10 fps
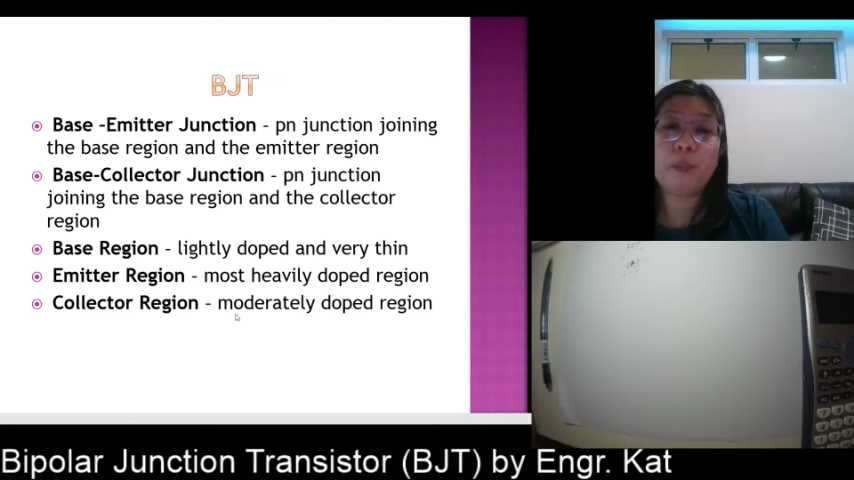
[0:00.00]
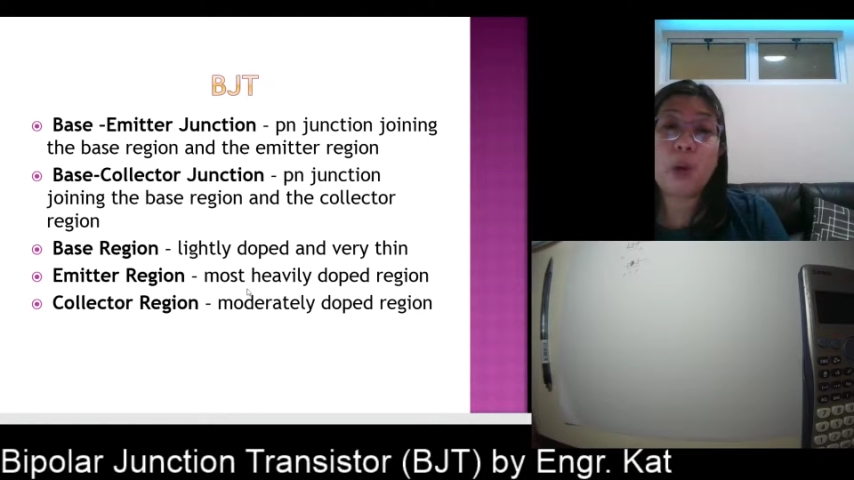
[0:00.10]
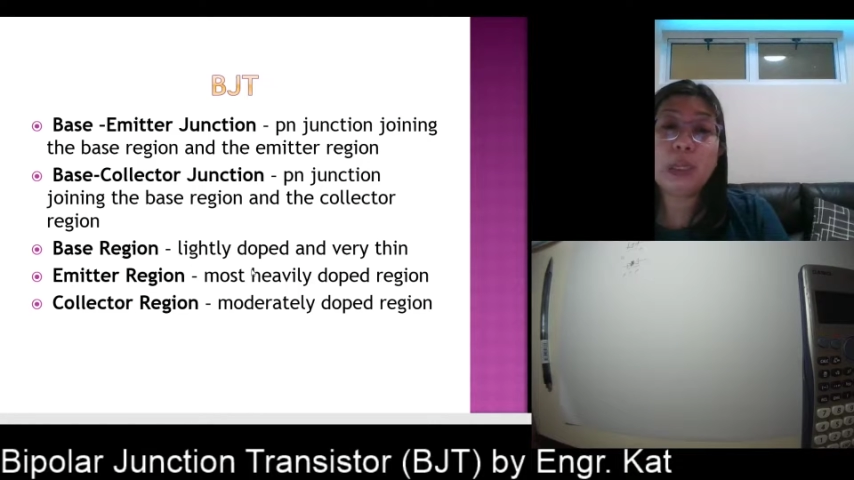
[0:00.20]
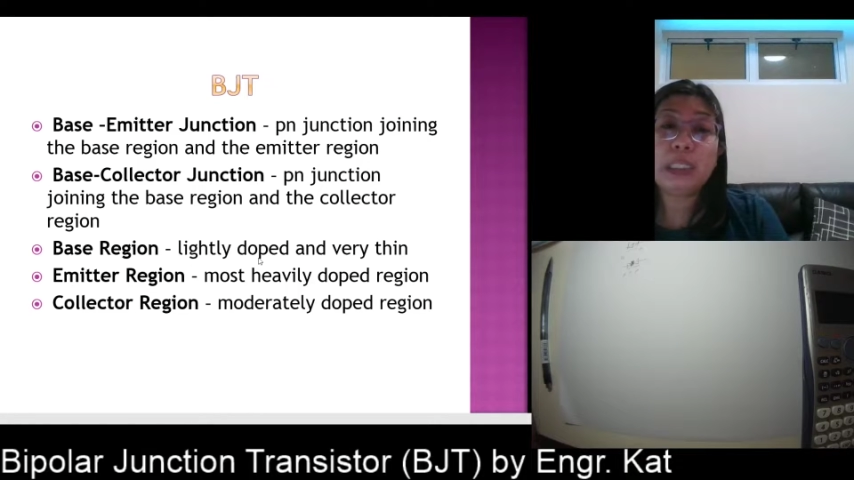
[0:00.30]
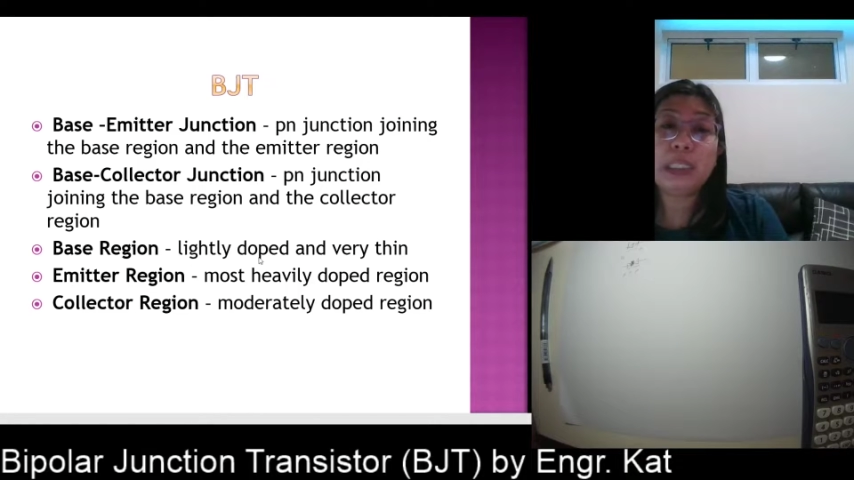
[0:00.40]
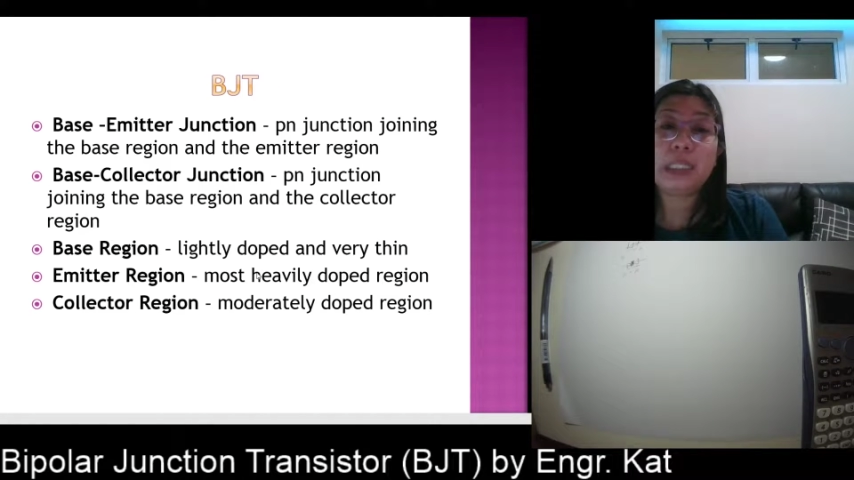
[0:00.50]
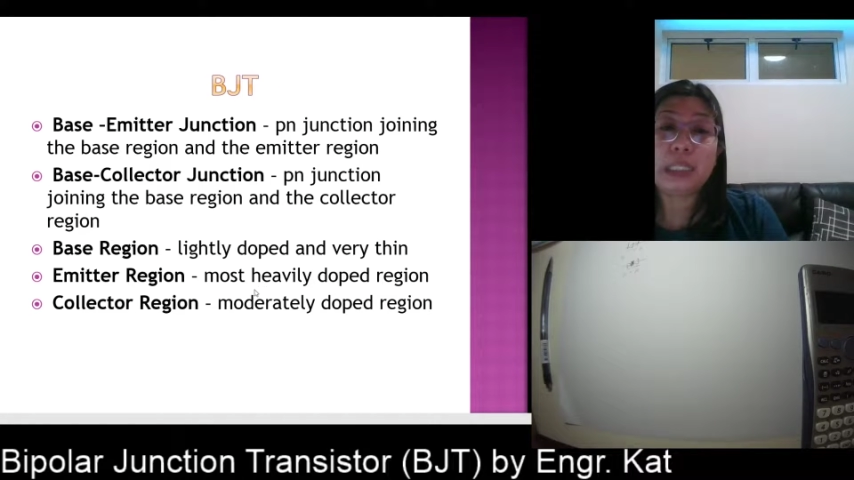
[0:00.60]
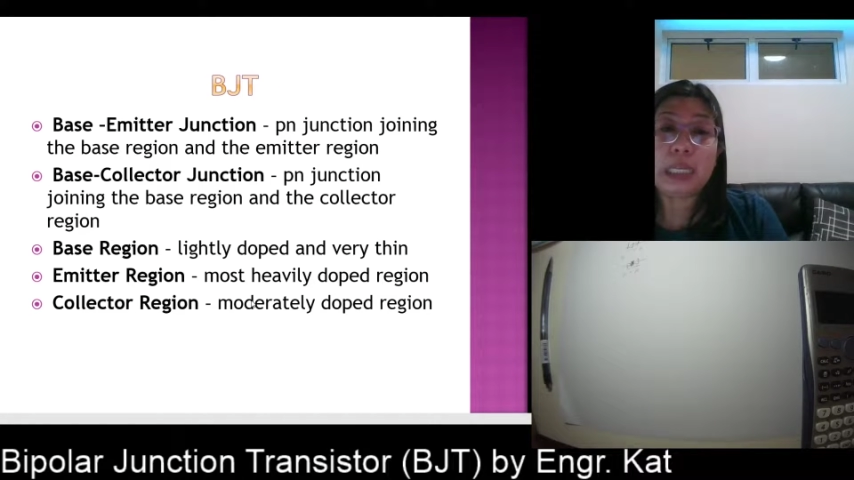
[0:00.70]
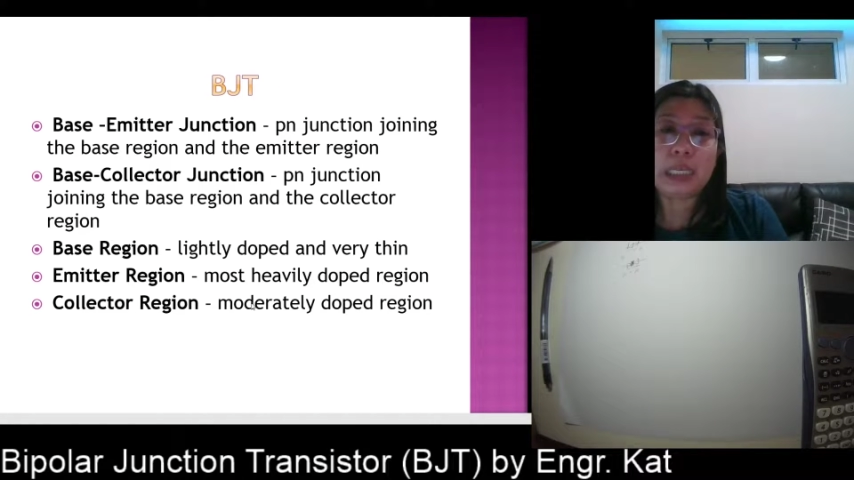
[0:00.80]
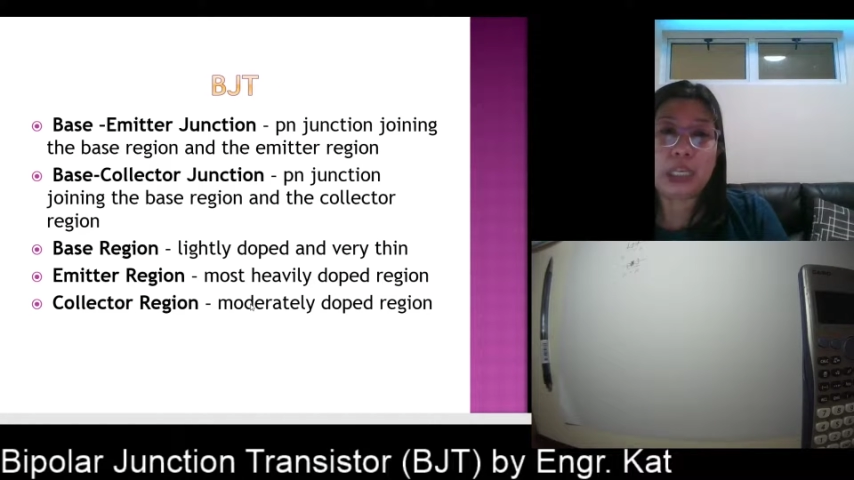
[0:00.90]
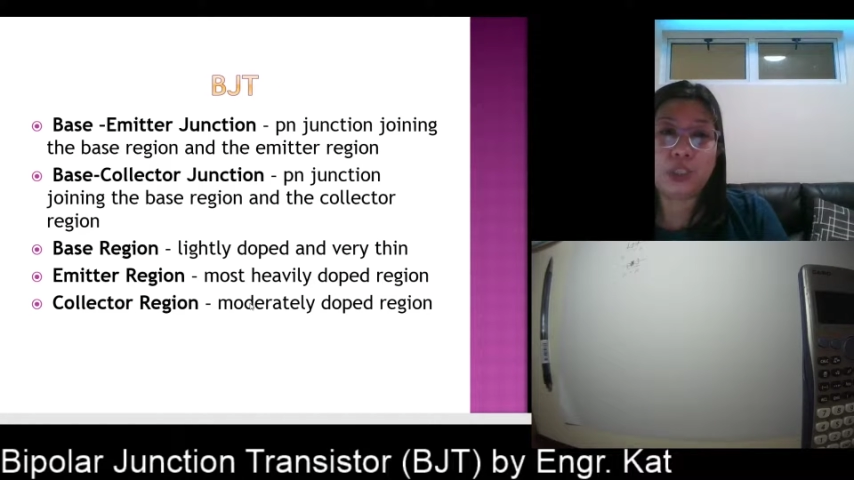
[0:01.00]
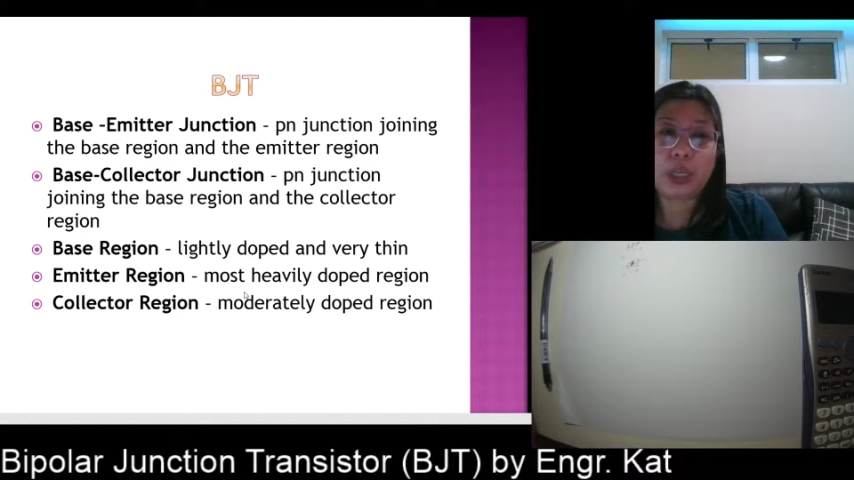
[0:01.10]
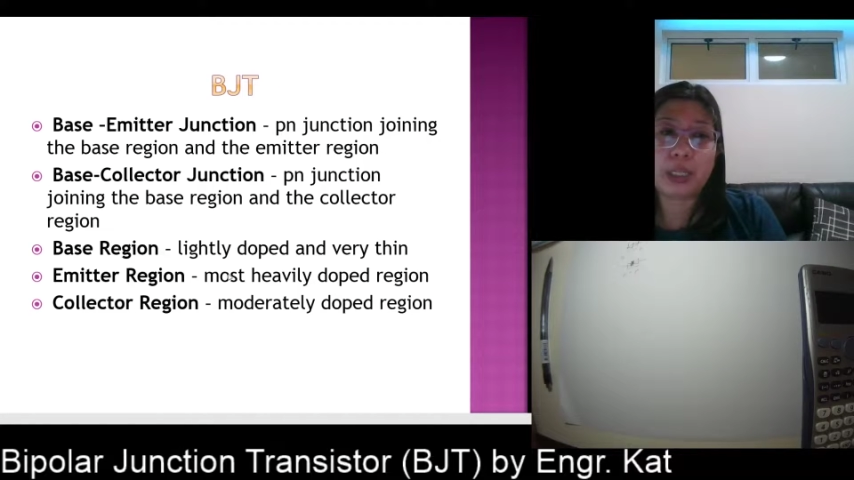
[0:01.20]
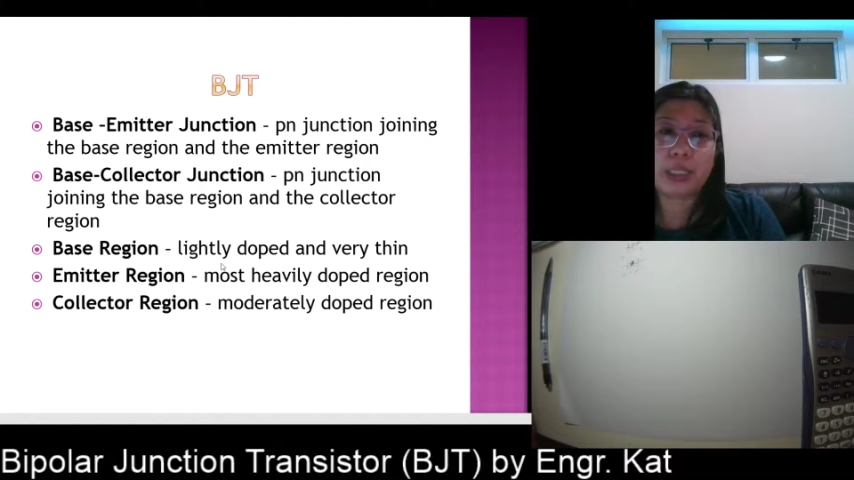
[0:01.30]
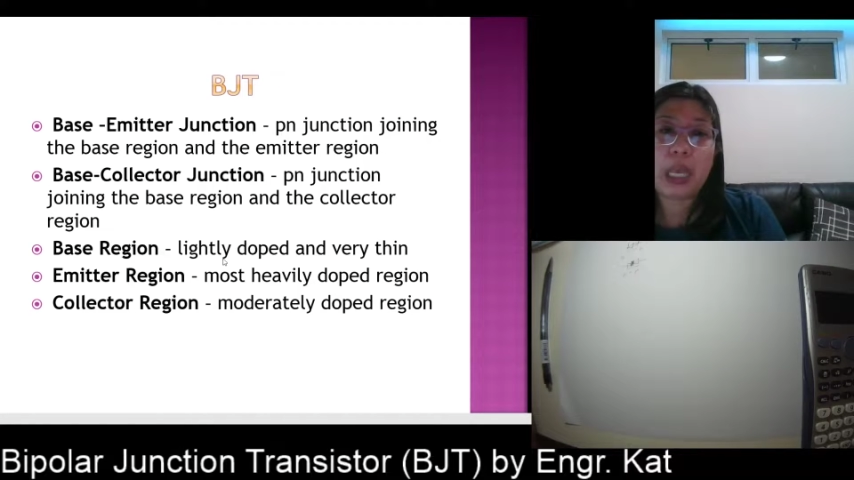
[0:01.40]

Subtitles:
among these three regions,